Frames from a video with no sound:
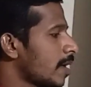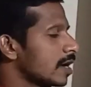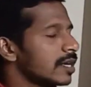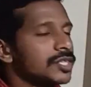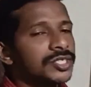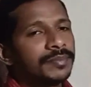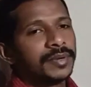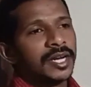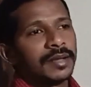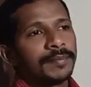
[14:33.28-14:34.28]

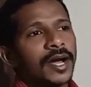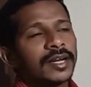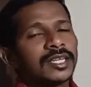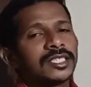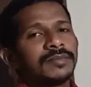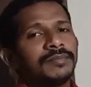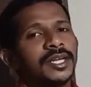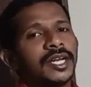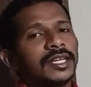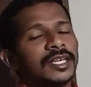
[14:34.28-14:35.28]
Partnership deed.
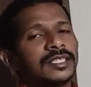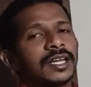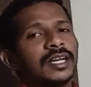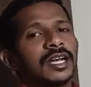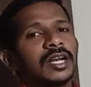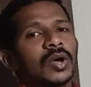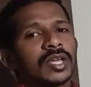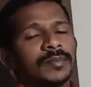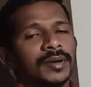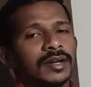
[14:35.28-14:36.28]
Partnership deed is a written
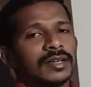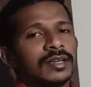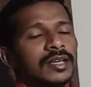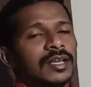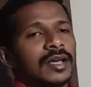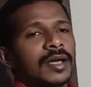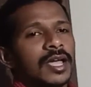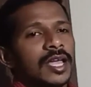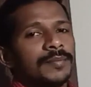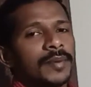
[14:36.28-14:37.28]
document.
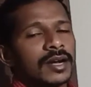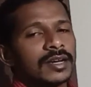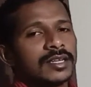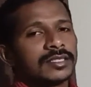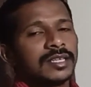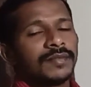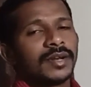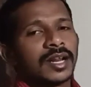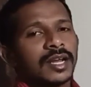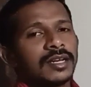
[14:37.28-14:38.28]
In partners, they
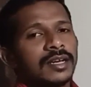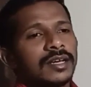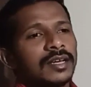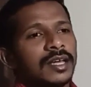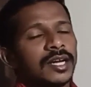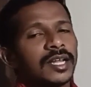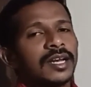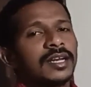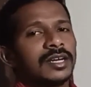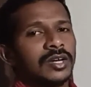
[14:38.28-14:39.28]
will write a
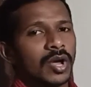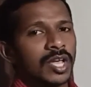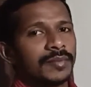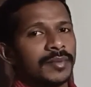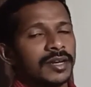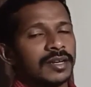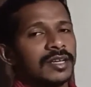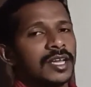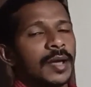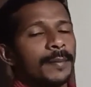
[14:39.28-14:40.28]
written document
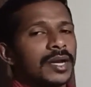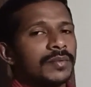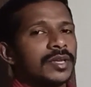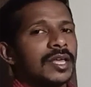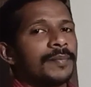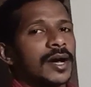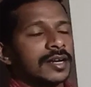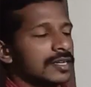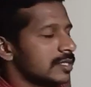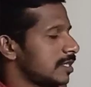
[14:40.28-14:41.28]
between the
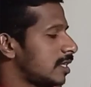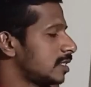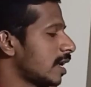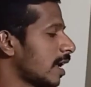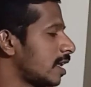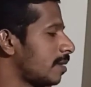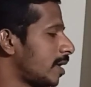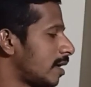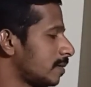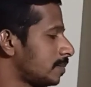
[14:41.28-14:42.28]
partners. It is an
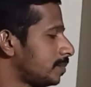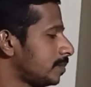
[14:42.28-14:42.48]
agreement.